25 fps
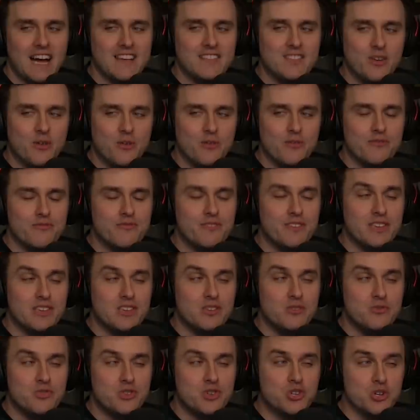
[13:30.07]
I don't think
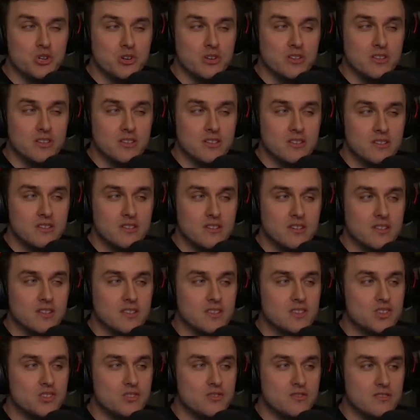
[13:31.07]
you should
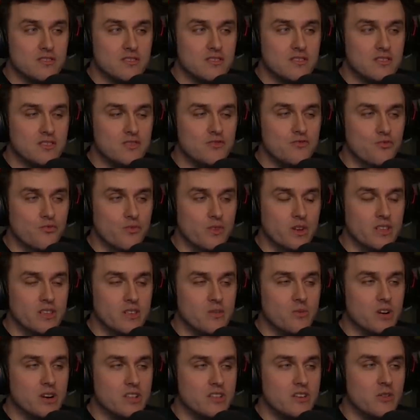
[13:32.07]
unless you really
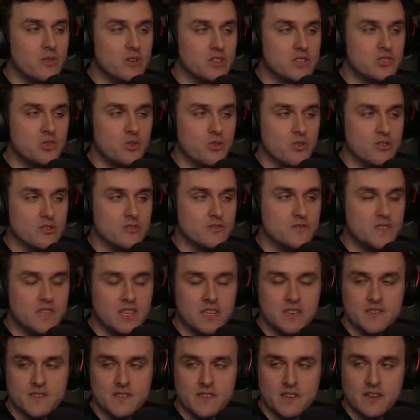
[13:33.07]
want to know what Tauros
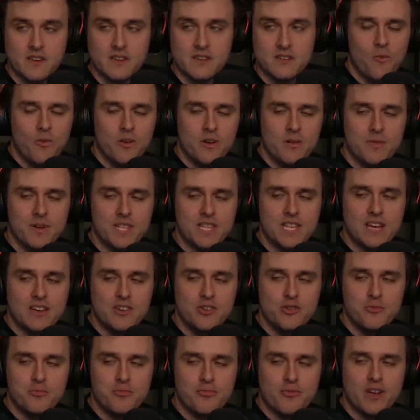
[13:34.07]
tastes like. What about that
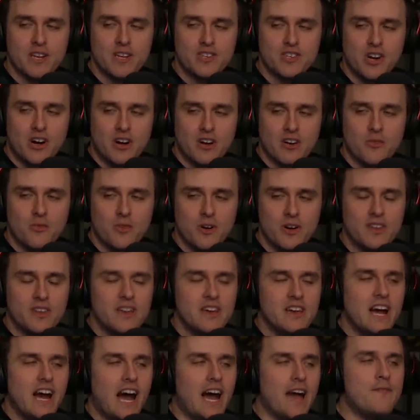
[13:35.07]
new bread dog one?
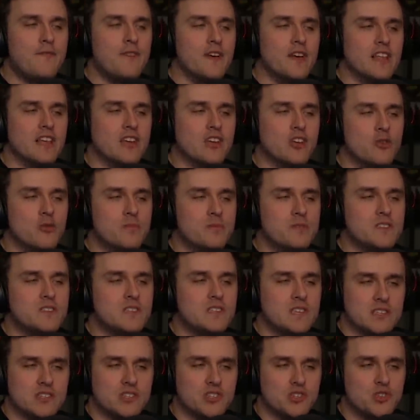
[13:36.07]
I feel like it would be
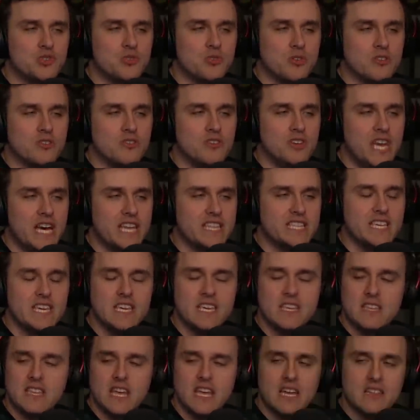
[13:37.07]
such a struggle not to
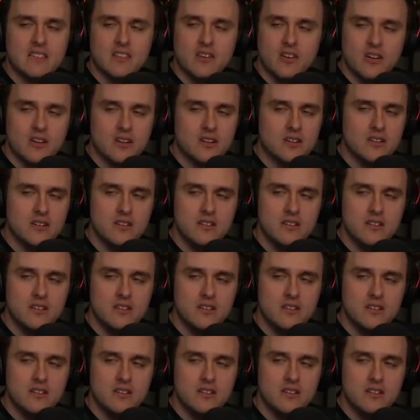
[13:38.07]
eat that dog.